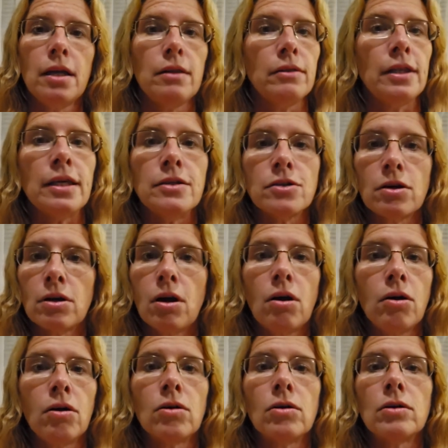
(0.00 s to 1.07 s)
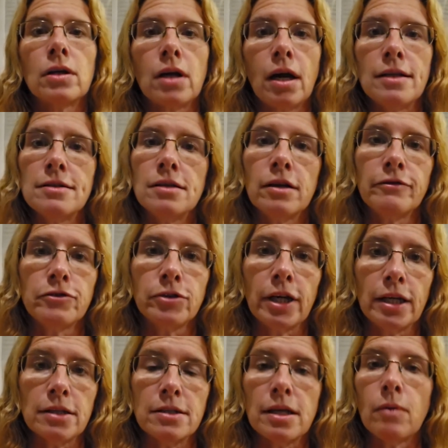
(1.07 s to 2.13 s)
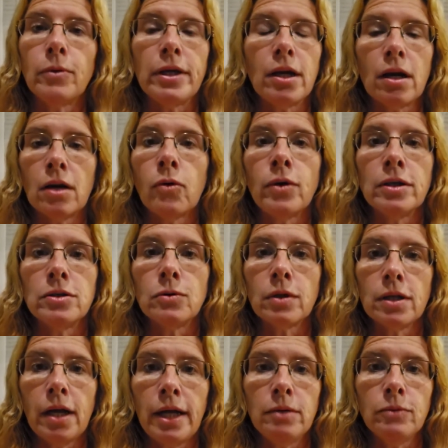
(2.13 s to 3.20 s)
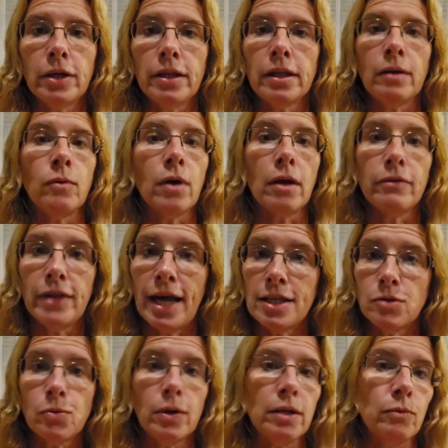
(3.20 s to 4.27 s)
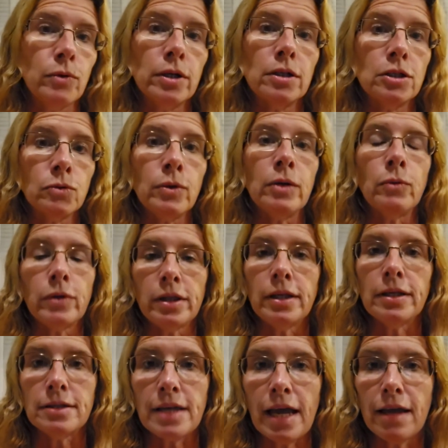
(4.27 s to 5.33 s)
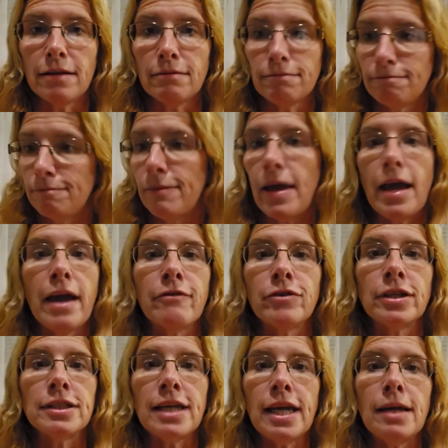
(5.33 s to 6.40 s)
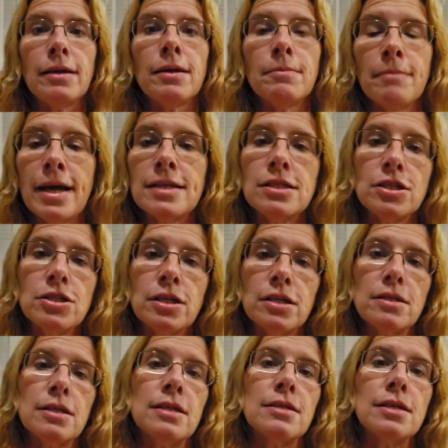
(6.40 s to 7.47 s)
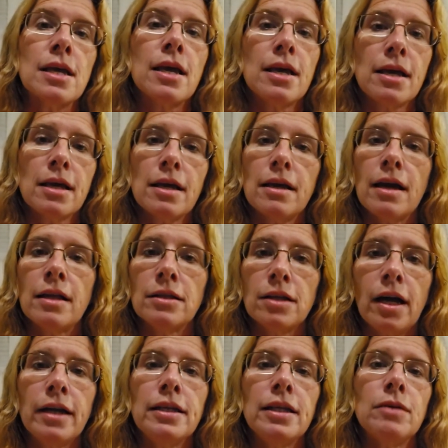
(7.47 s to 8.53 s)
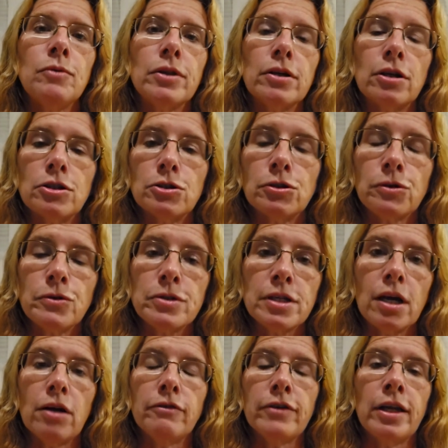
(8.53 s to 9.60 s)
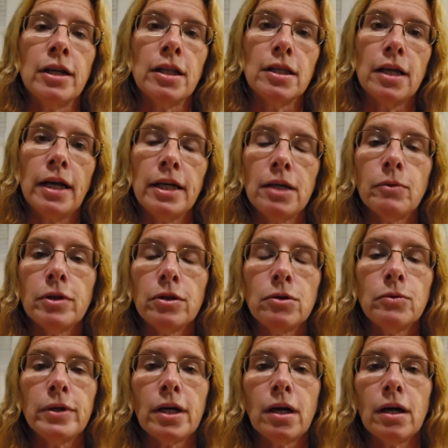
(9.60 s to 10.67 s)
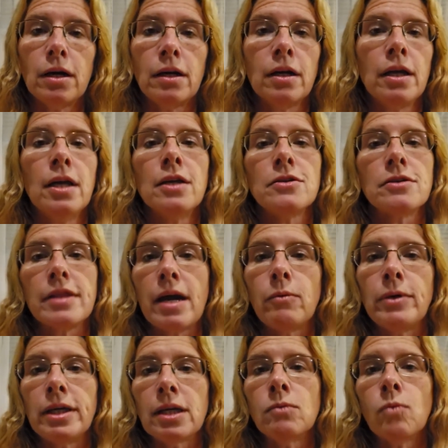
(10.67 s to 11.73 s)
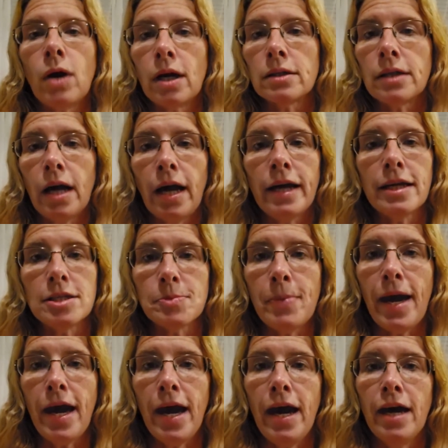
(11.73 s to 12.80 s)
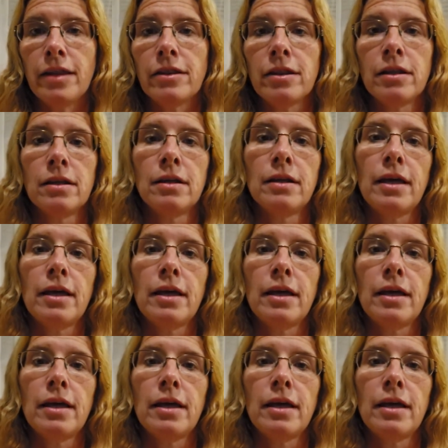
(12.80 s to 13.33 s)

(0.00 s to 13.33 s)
These are all God self traits that we are going to align with, and that's what we're doing with these everyday messages, is aligning with our true self and aligning with who we are so that we can walk the highest path.